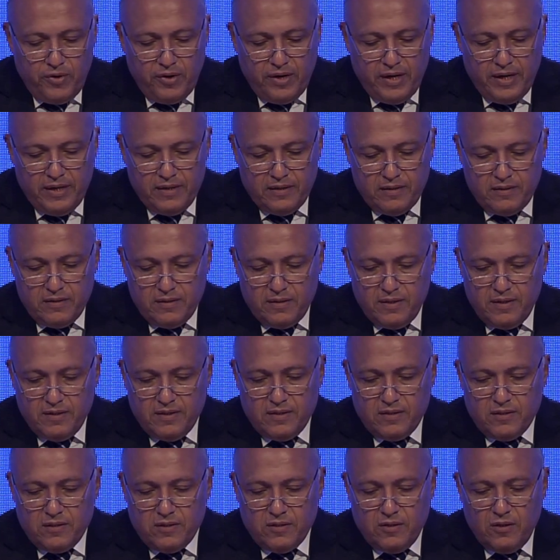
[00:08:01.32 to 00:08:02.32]
rights
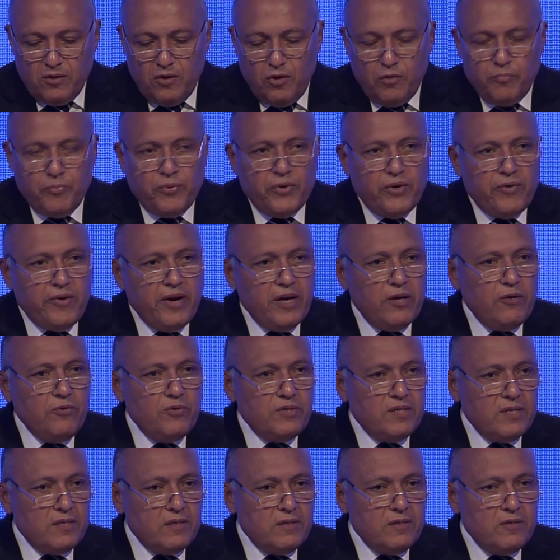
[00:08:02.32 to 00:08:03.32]
as all
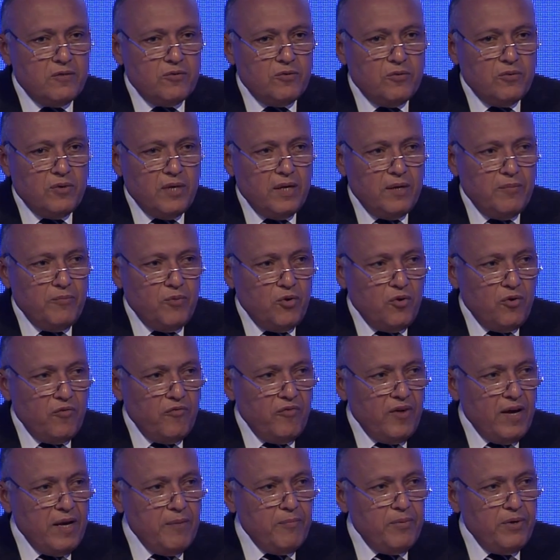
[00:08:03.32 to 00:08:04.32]
prerequisites to a more
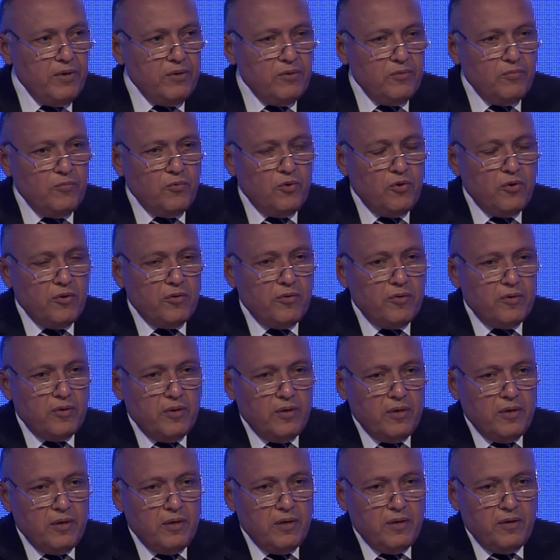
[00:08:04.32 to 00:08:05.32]
vibrant,
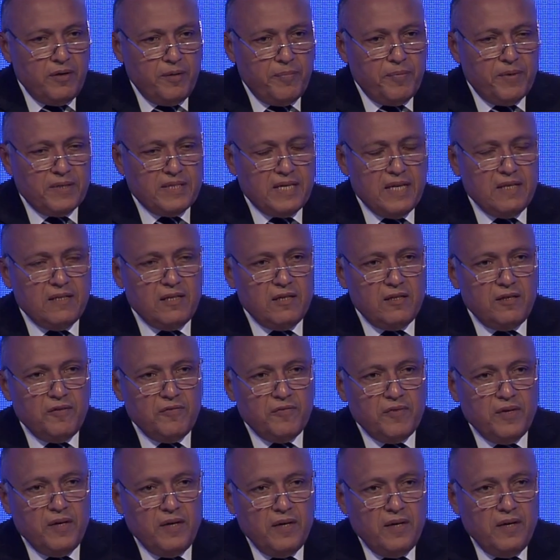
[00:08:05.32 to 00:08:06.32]
more
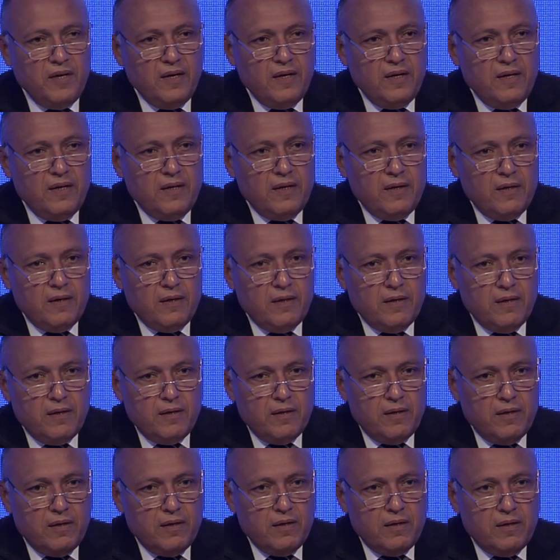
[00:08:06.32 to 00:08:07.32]
representative
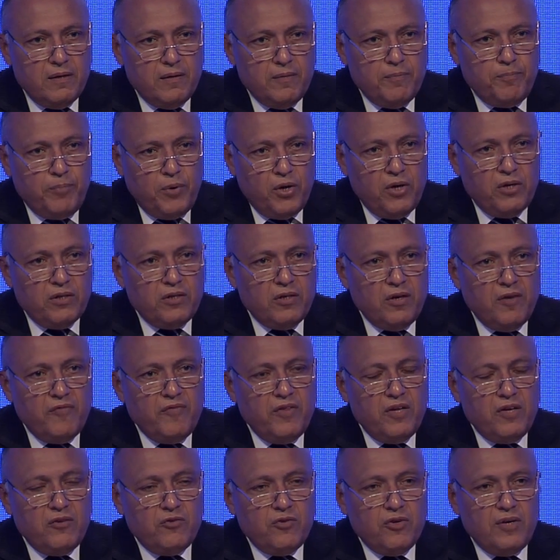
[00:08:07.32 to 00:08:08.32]
part
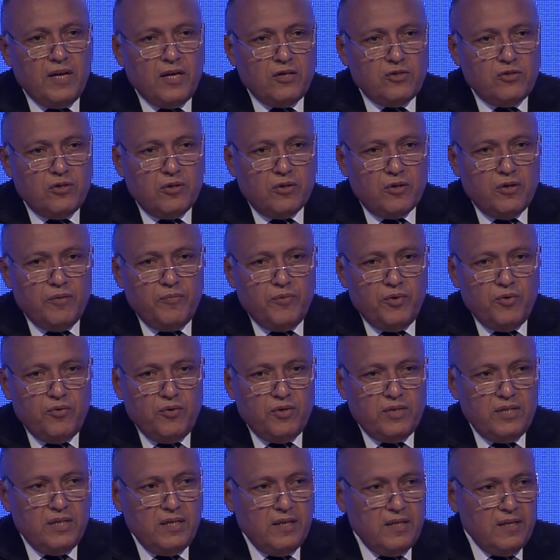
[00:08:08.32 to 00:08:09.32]
of the international
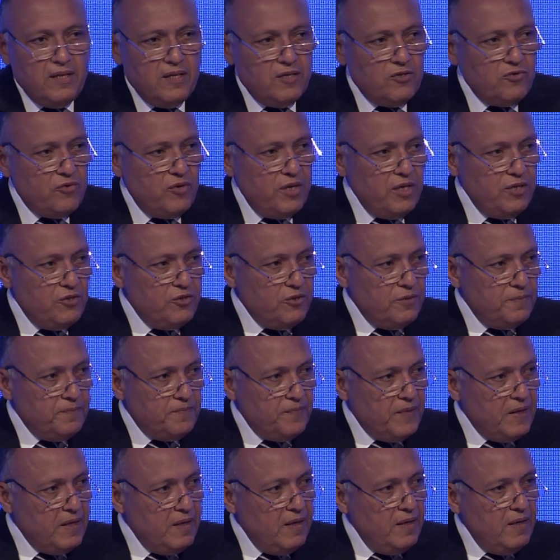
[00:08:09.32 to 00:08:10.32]
community in this region.
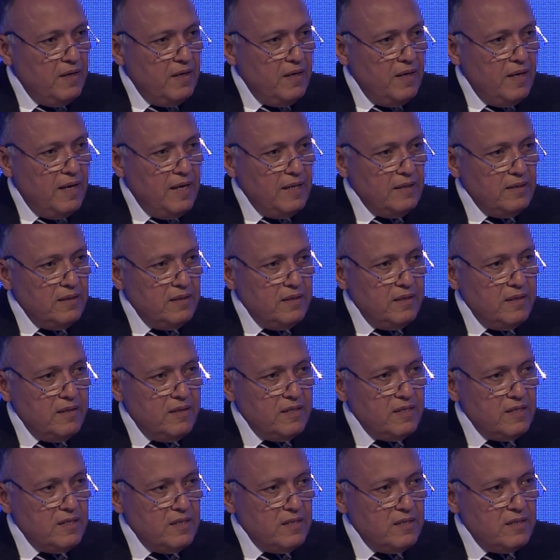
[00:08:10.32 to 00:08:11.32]
And
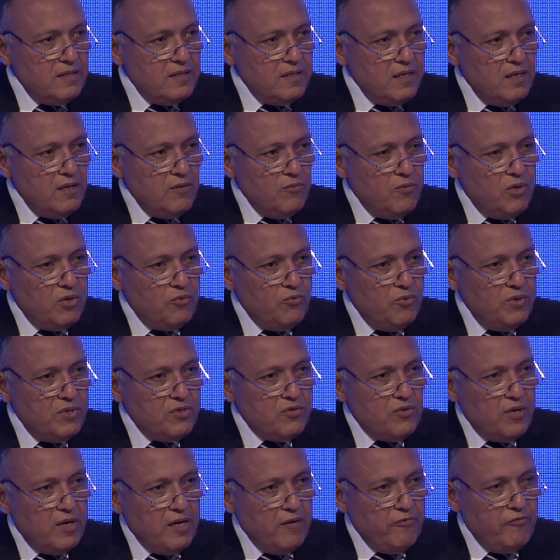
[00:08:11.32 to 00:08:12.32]
this is what we
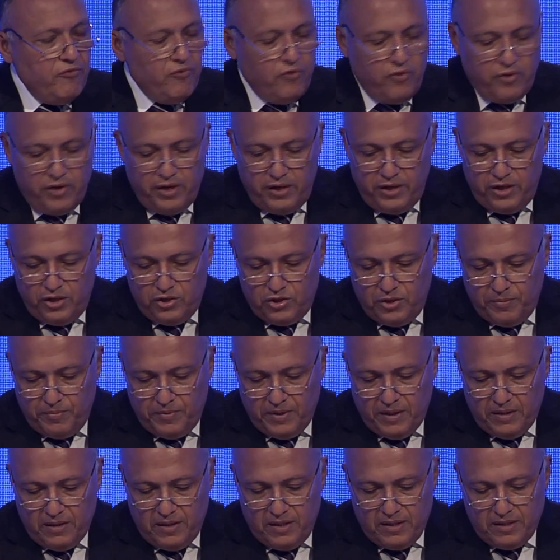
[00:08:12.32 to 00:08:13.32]
strive for in
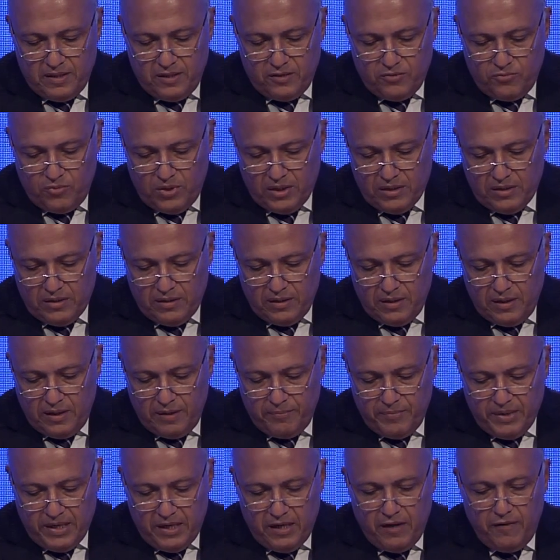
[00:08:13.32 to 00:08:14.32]
Egypt, and this is what
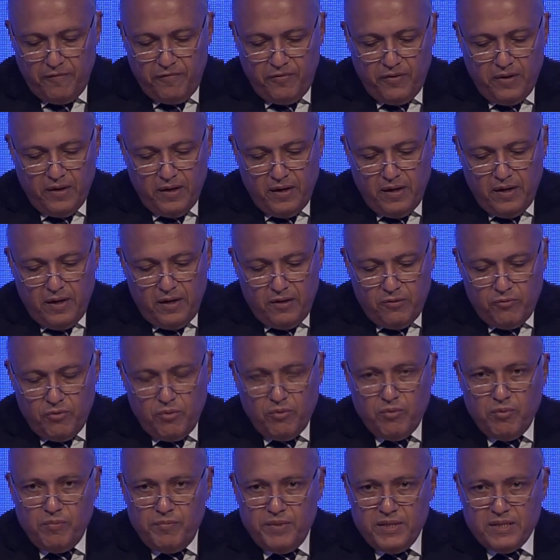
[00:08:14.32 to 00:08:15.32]
I believe
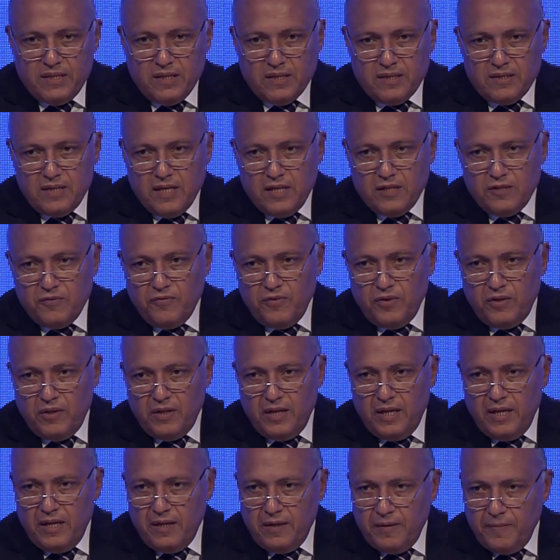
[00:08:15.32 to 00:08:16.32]
we will be
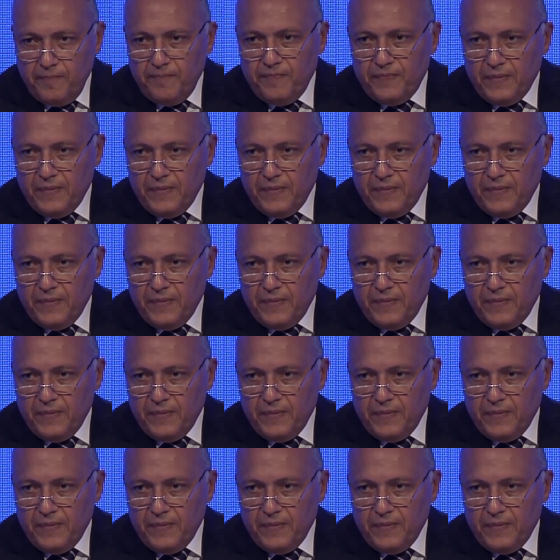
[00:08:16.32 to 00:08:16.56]
successful in